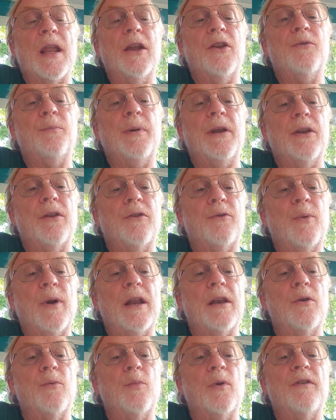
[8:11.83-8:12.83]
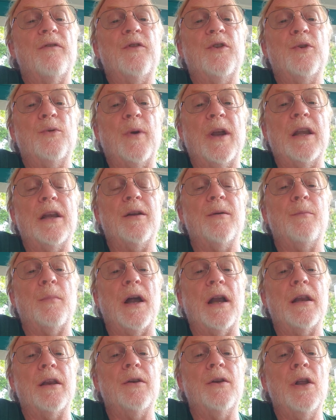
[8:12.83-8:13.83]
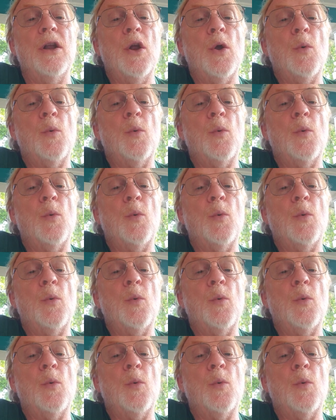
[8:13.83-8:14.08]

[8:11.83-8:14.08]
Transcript: is being threatened with uranium mining,